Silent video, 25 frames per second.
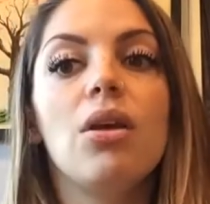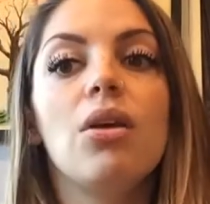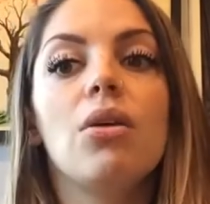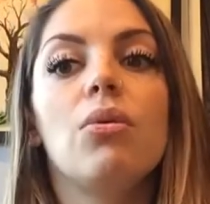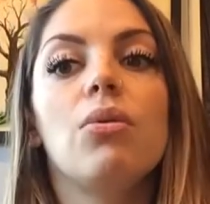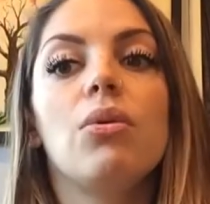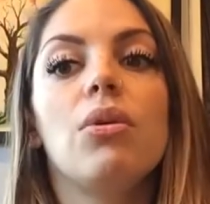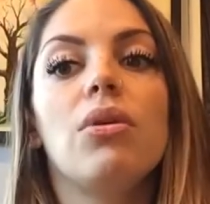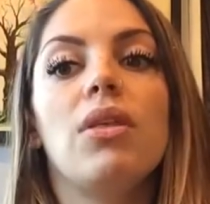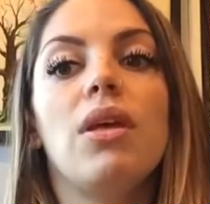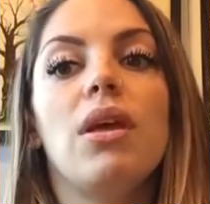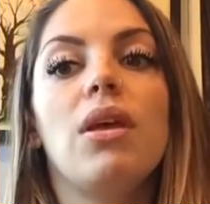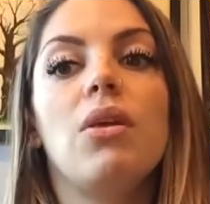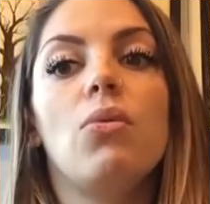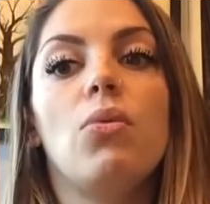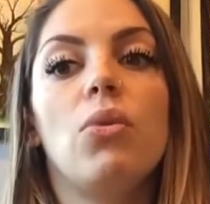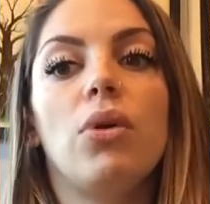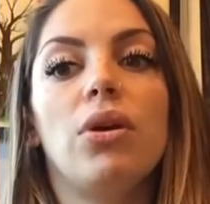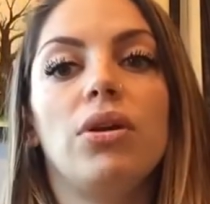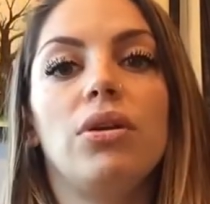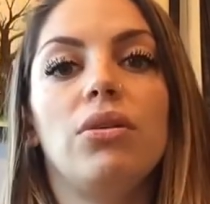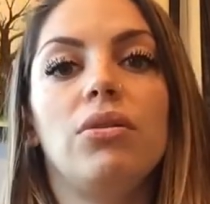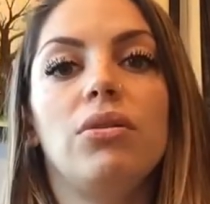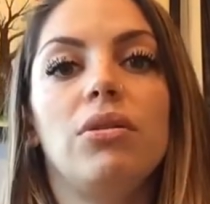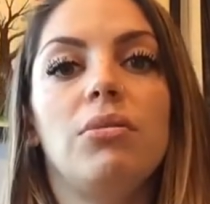where they
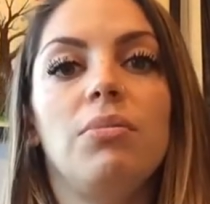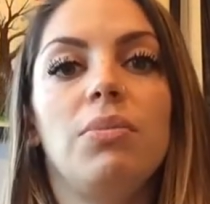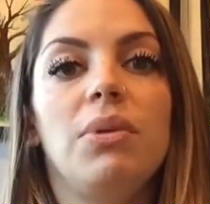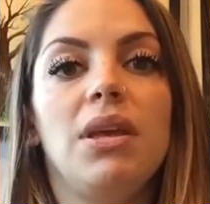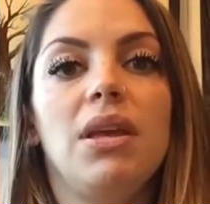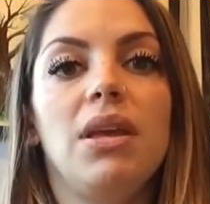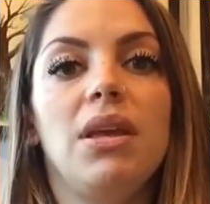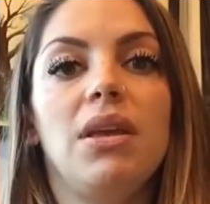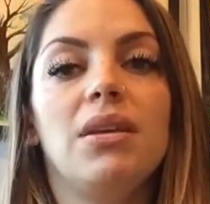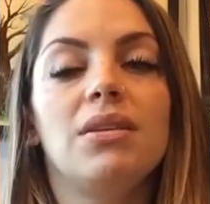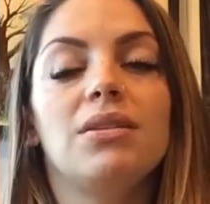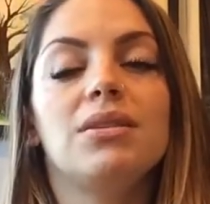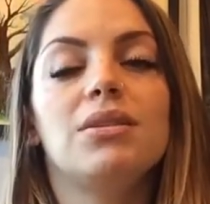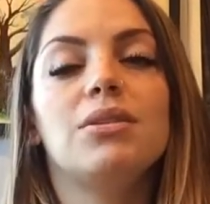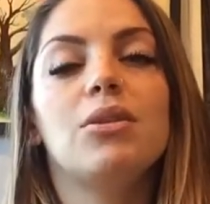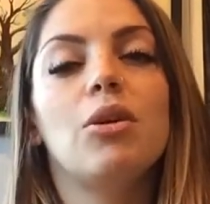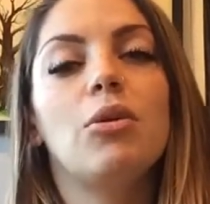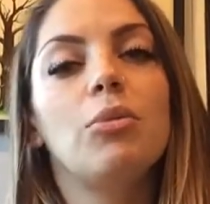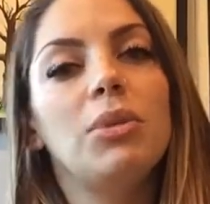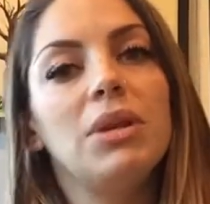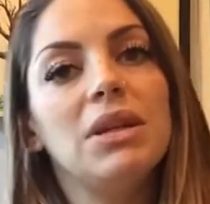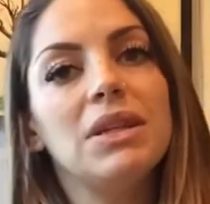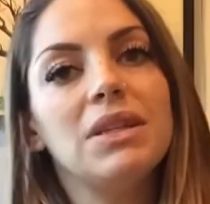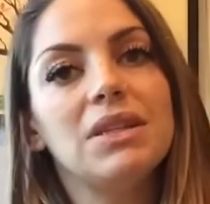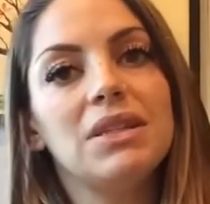want you to be so
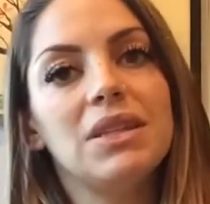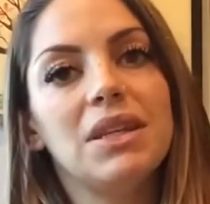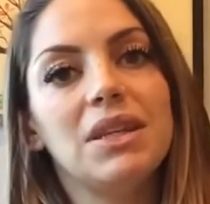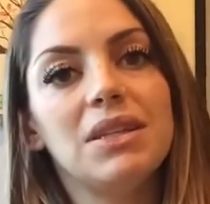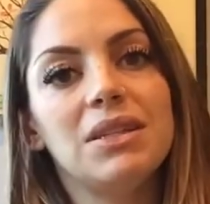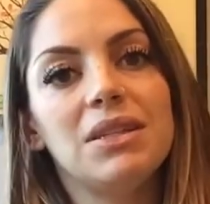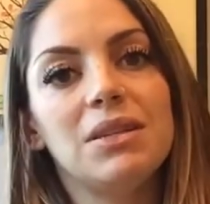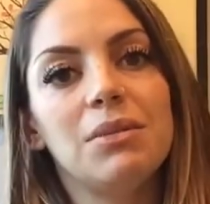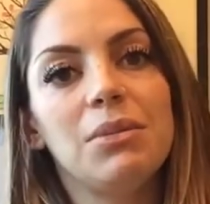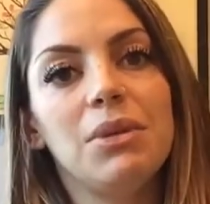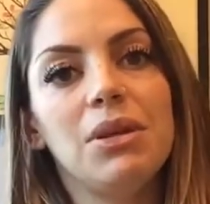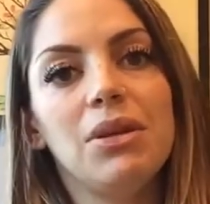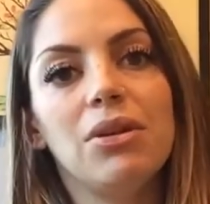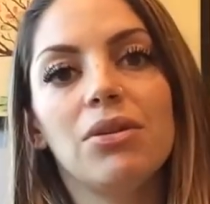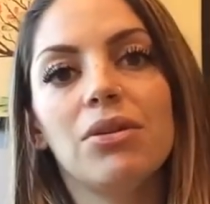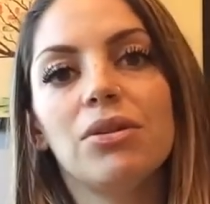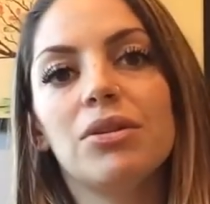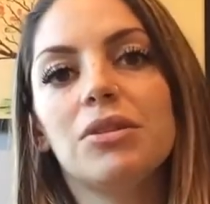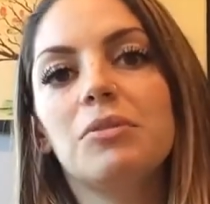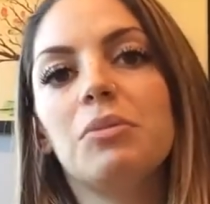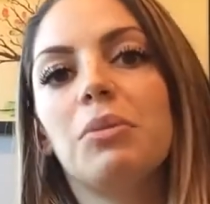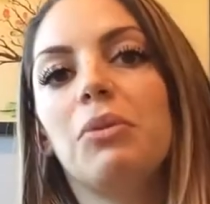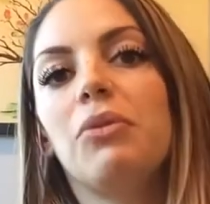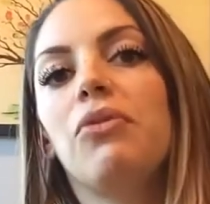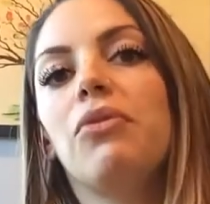many
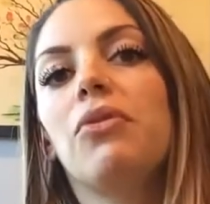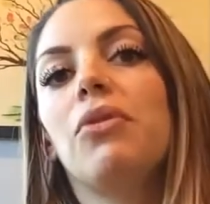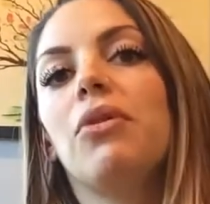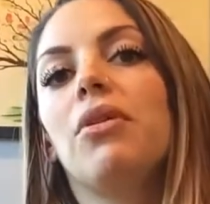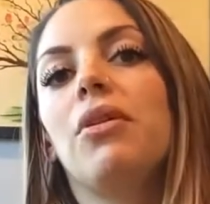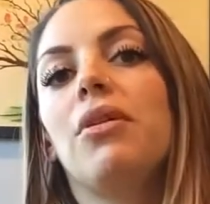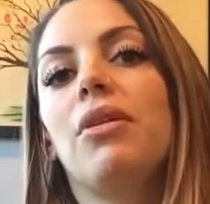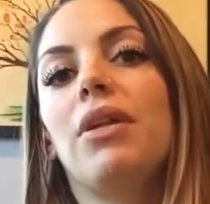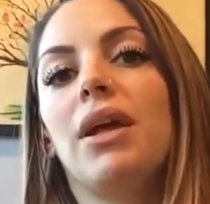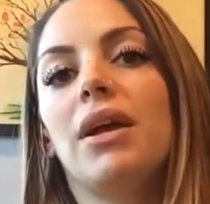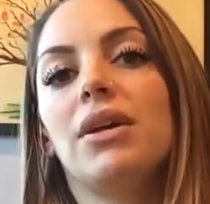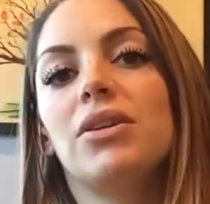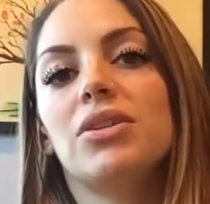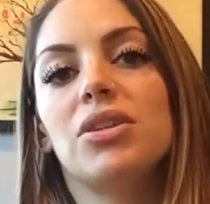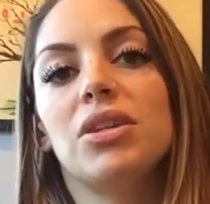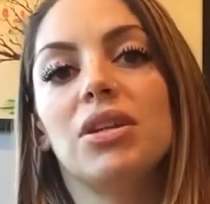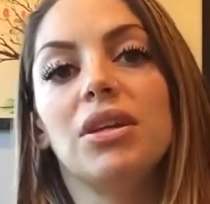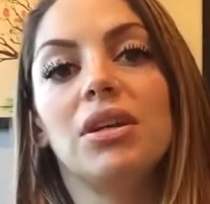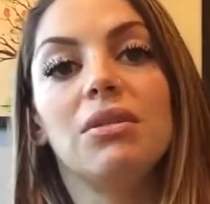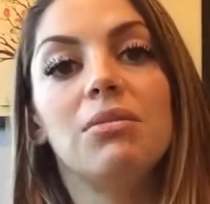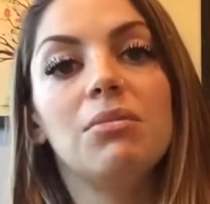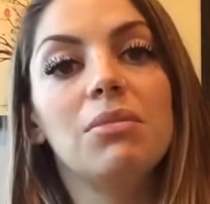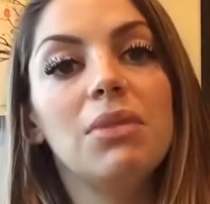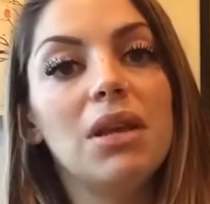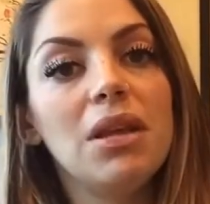centimeters before they'll actually
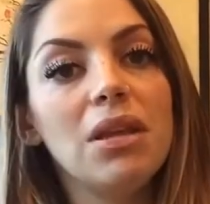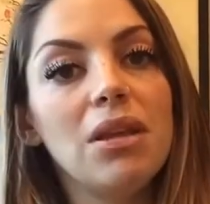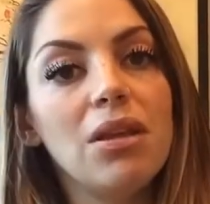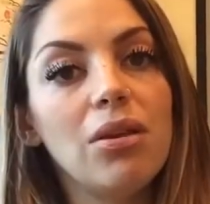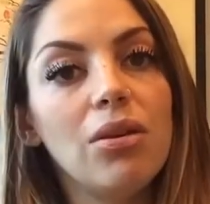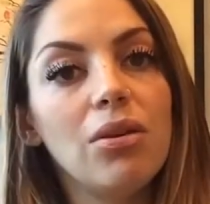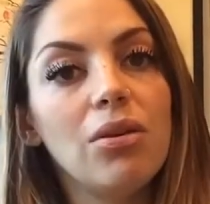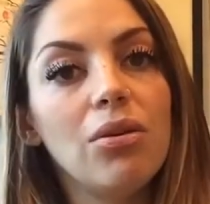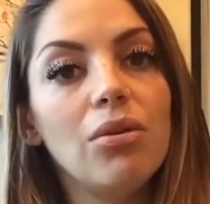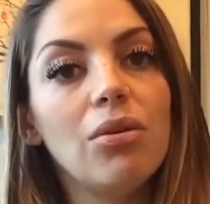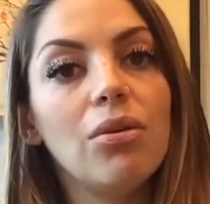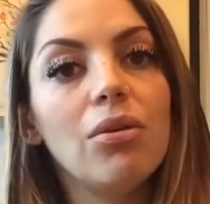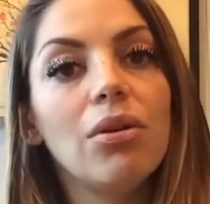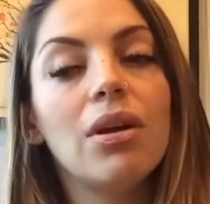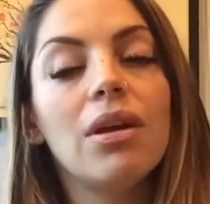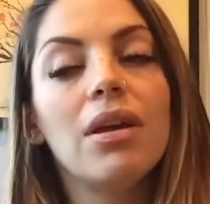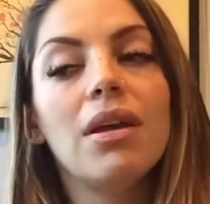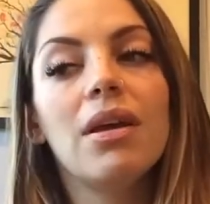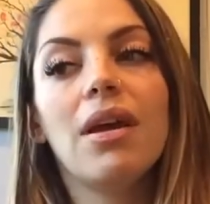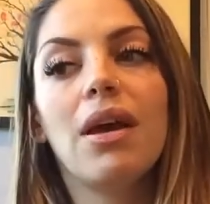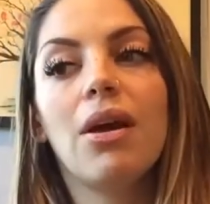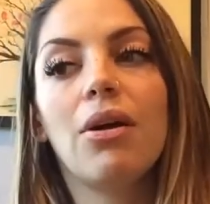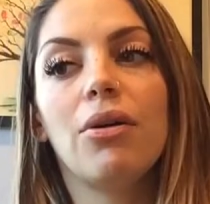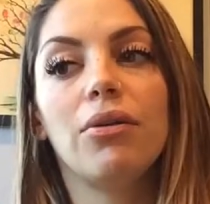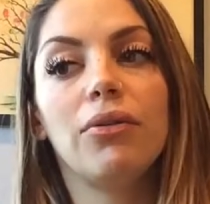admit you
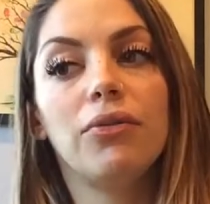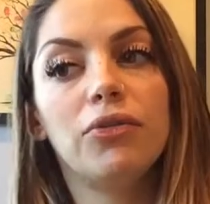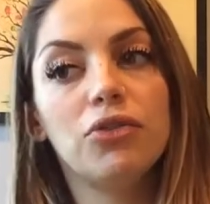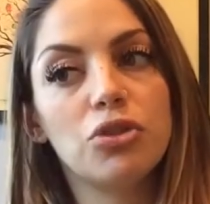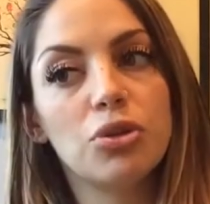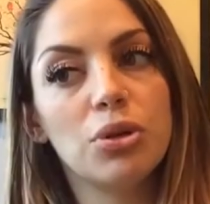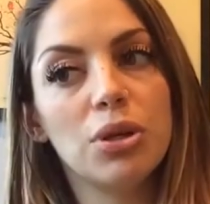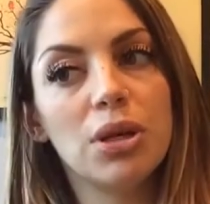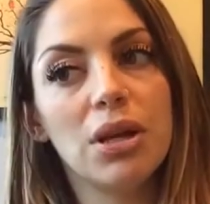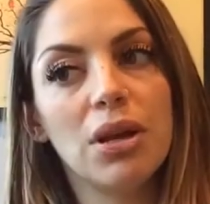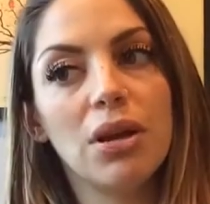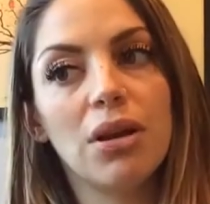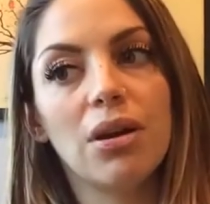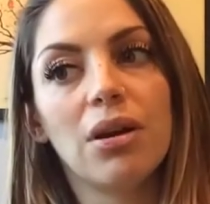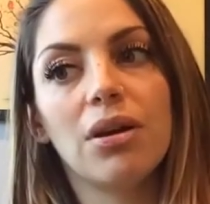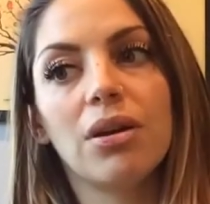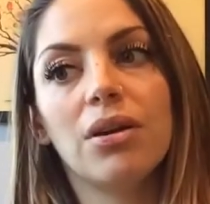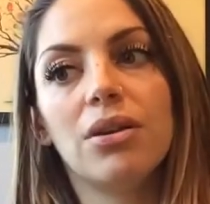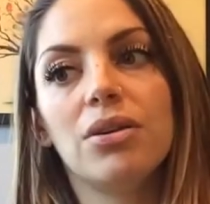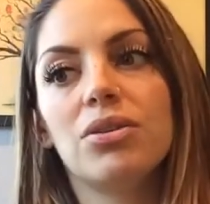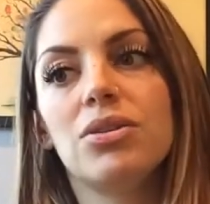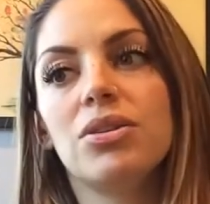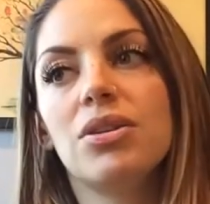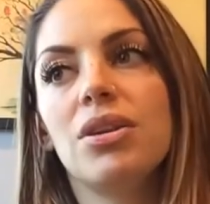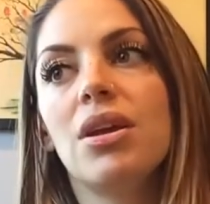out of
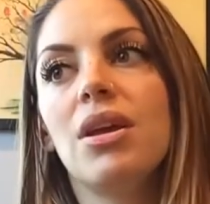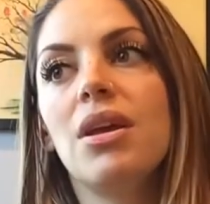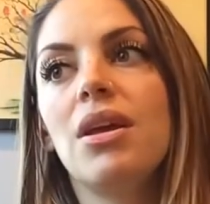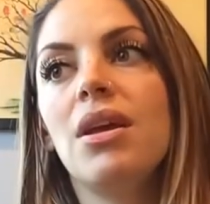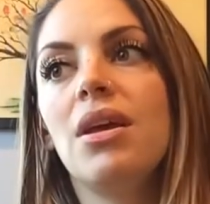triage.